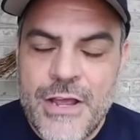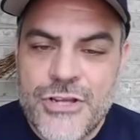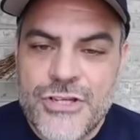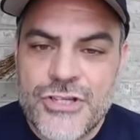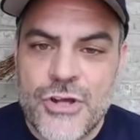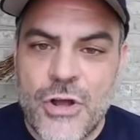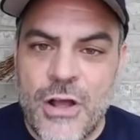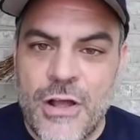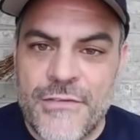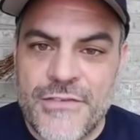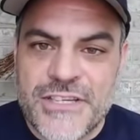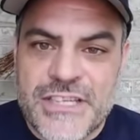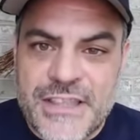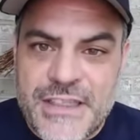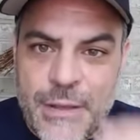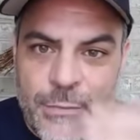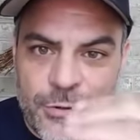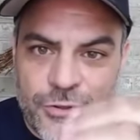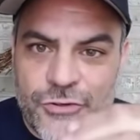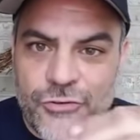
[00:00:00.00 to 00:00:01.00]
So all of a sudden
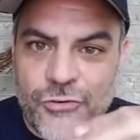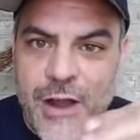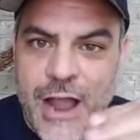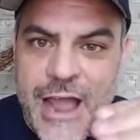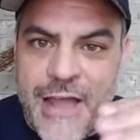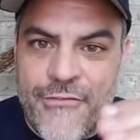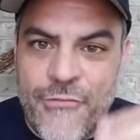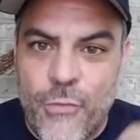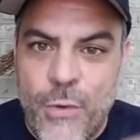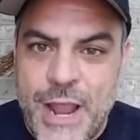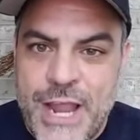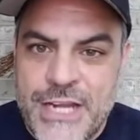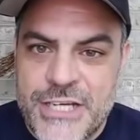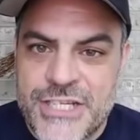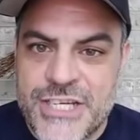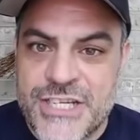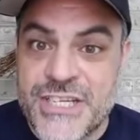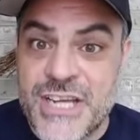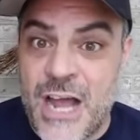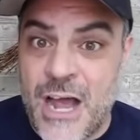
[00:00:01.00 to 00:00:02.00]
that will drive
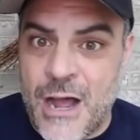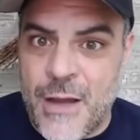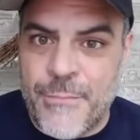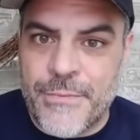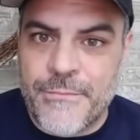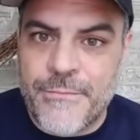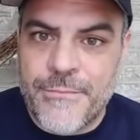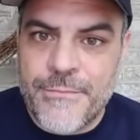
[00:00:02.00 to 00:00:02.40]
wages up.